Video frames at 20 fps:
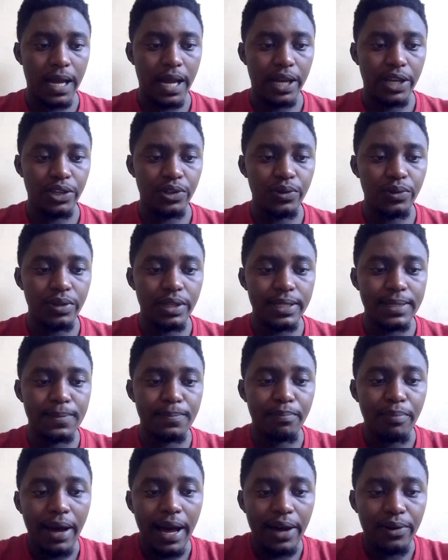Are you the
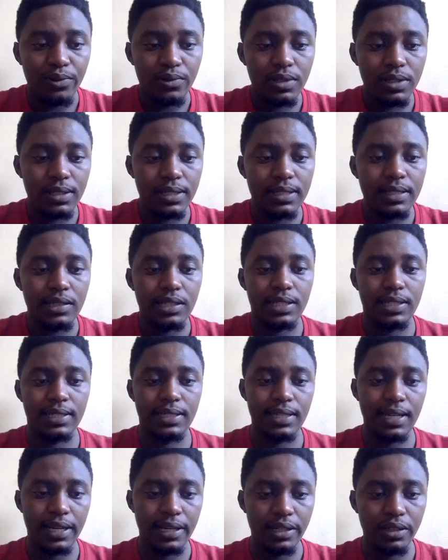spouse,
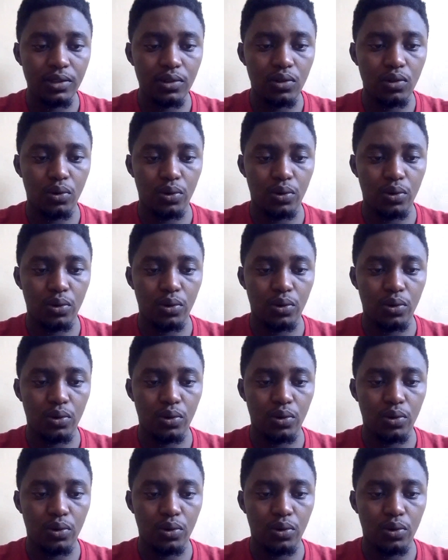son,